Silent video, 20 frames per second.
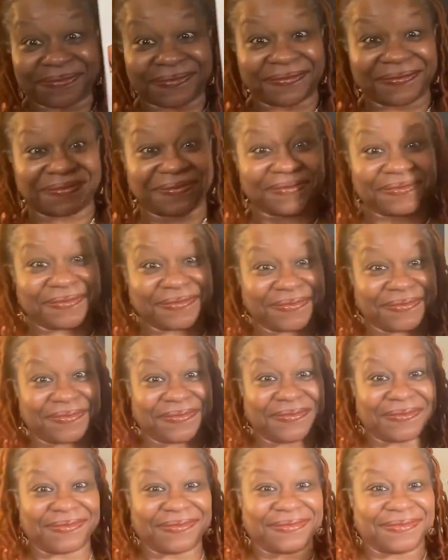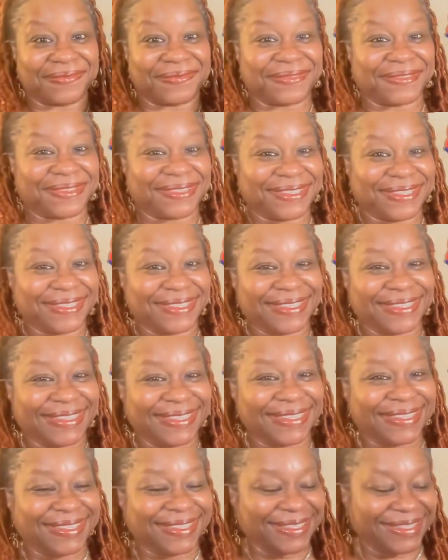
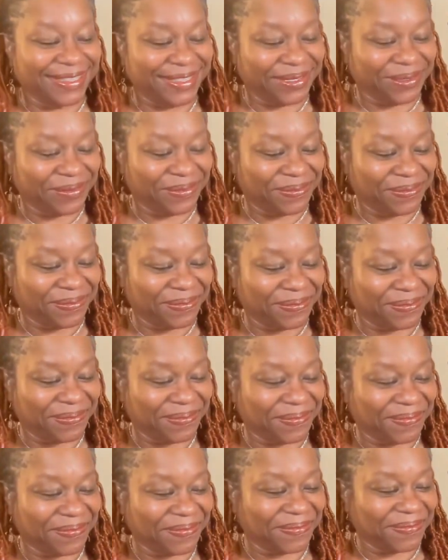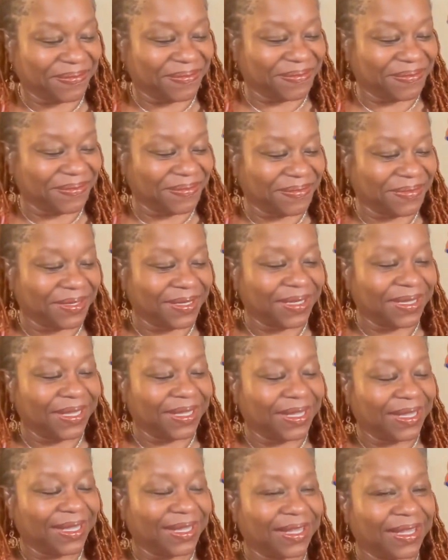(no one is talking)